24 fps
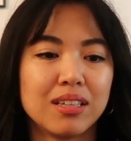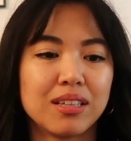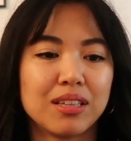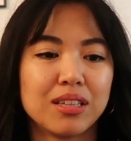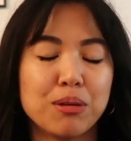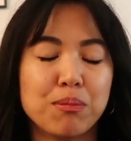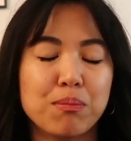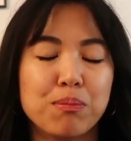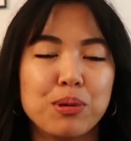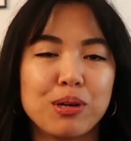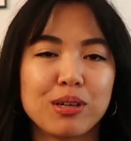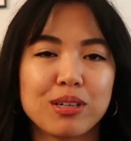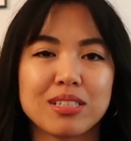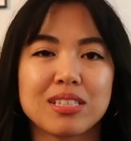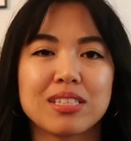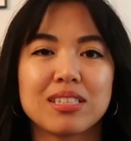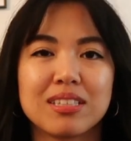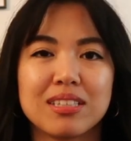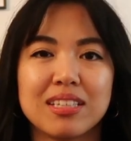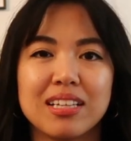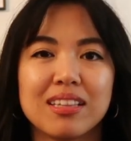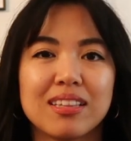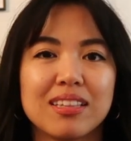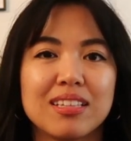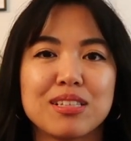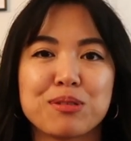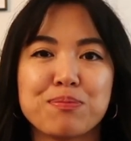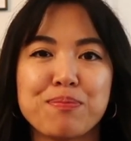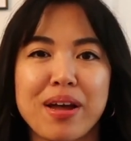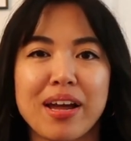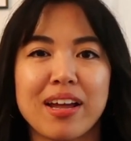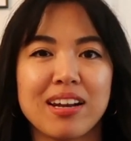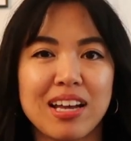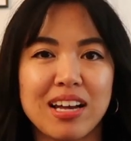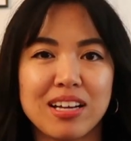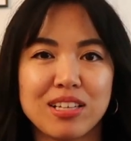the books that this
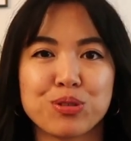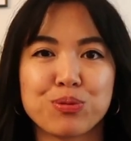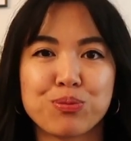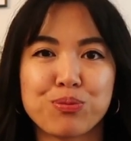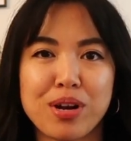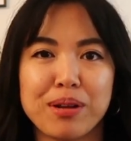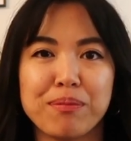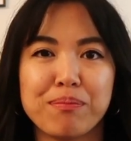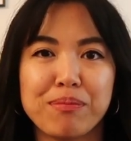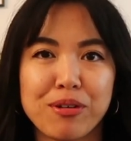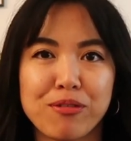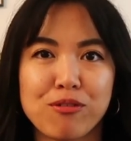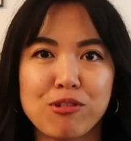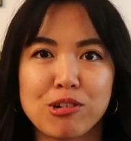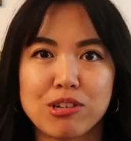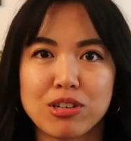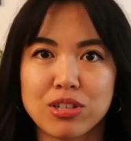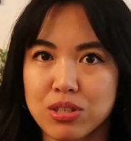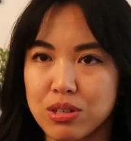man has read before.